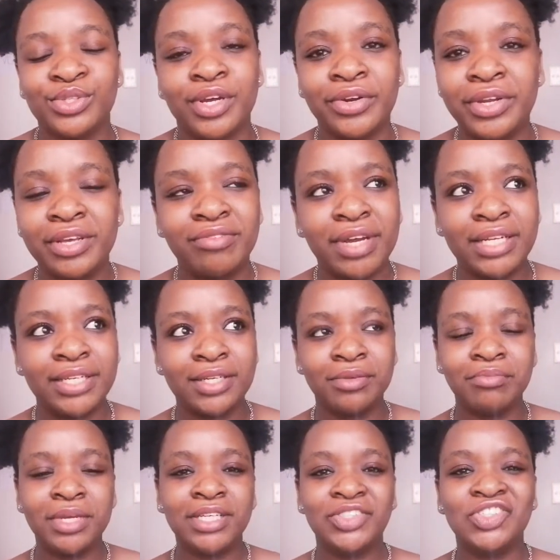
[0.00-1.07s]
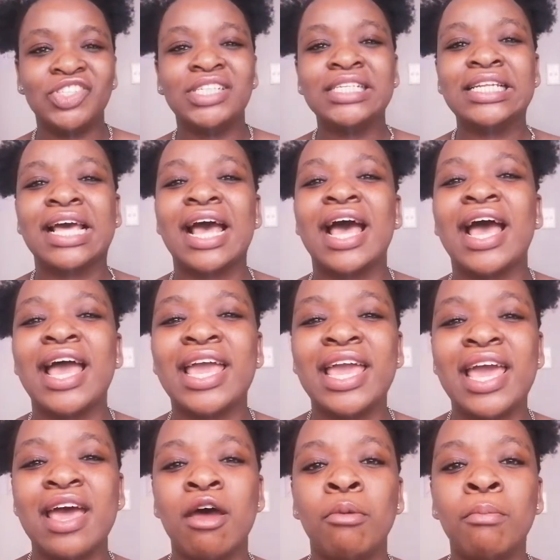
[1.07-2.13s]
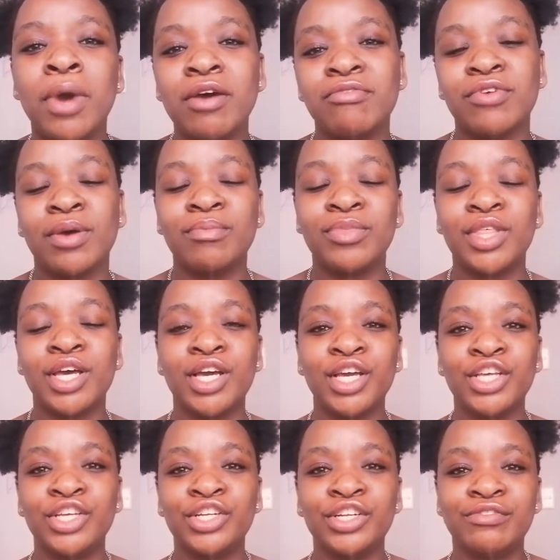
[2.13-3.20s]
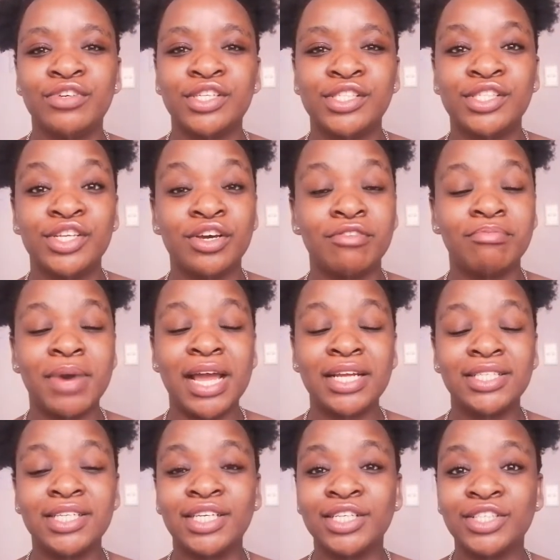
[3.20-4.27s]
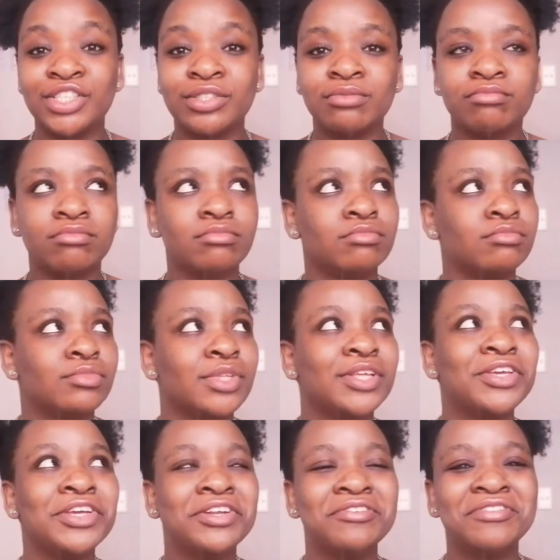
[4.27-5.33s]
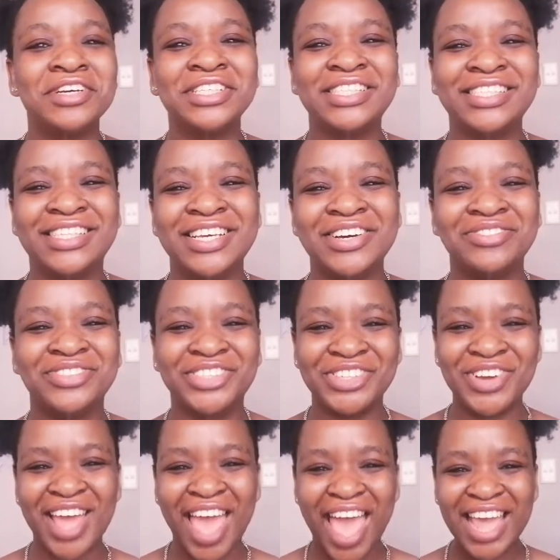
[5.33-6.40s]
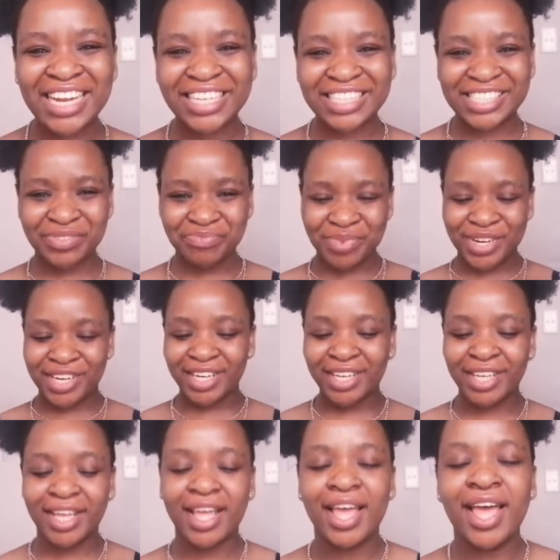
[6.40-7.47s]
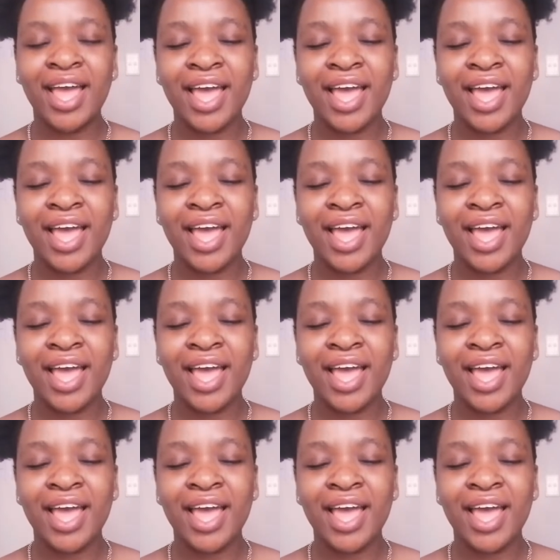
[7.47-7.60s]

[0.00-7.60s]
Sorry if I didn't mention. I am from the University of Biotech, the University of Johannesburg.